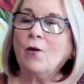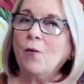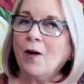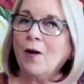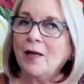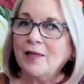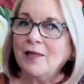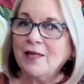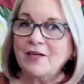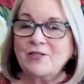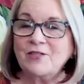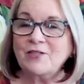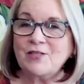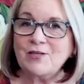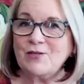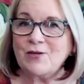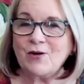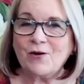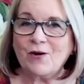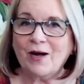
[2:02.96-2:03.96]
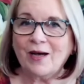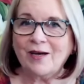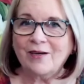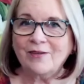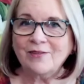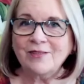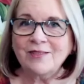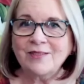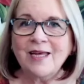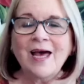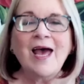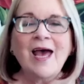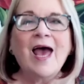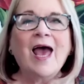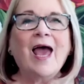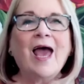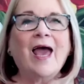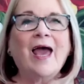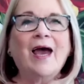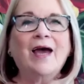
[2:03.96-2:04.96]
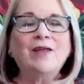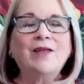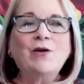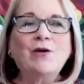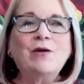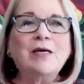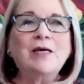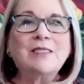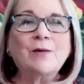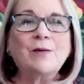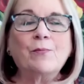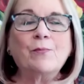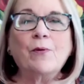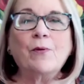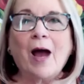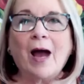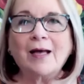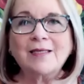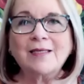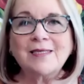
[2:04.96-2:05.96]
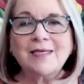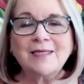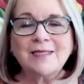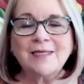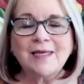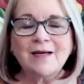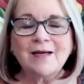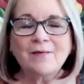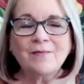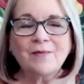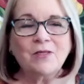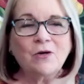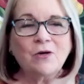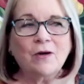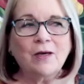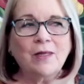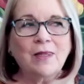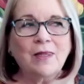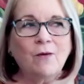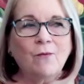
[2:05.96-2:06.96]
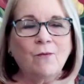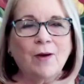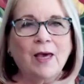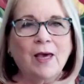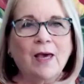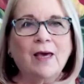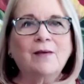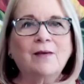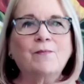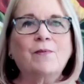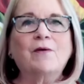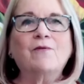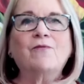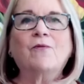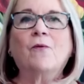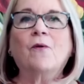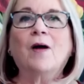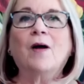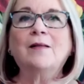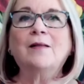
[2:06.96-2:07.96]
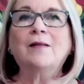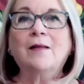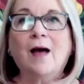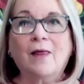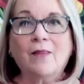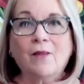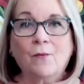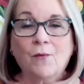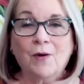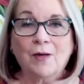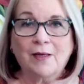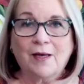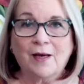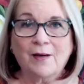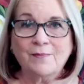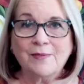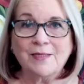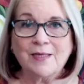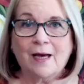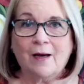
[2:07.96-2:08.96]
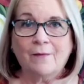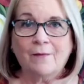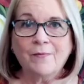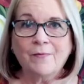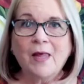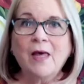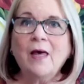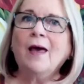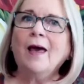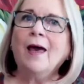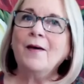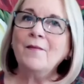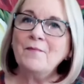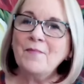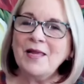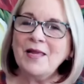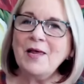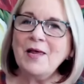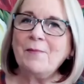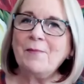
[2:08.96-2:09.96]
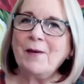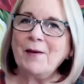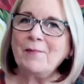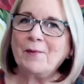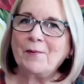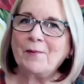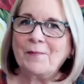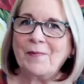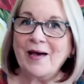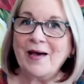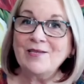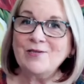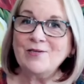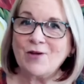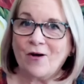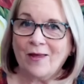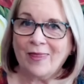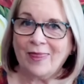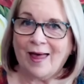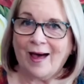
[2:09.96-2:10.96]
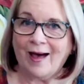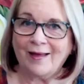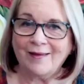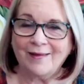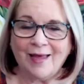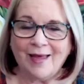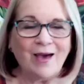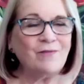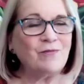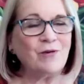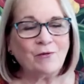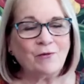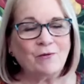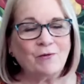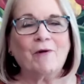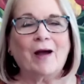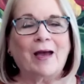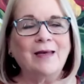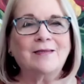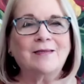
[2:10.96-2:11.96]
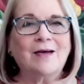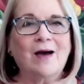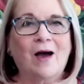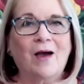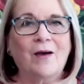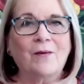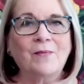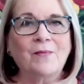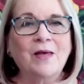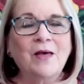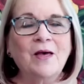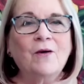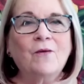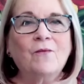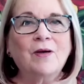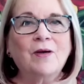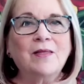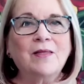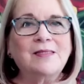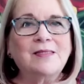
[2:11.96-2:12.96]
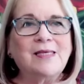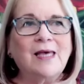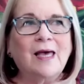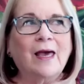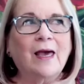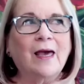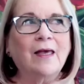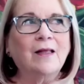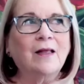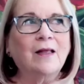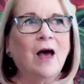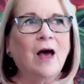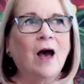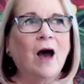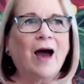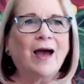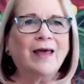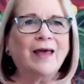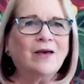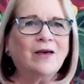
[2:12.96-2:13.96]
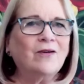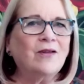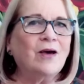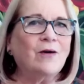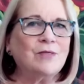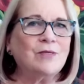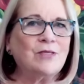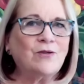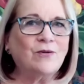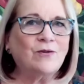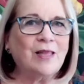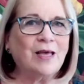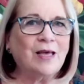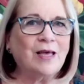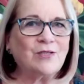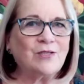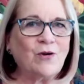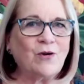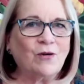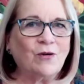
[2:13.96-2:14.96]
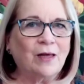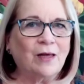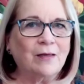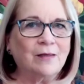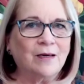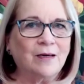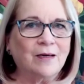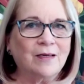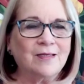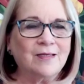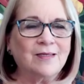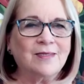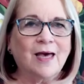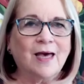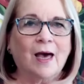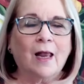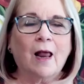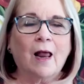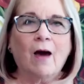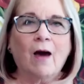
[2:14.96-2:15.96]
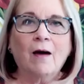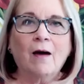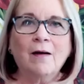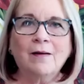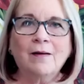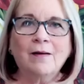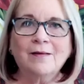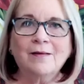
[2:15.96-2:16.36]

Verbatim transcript: quick little tutorials and you get to practice them during the week before another one comes out. And many people binge on that. They have a great time with saying, I thought I was doing that stroke like Donna said. Oh,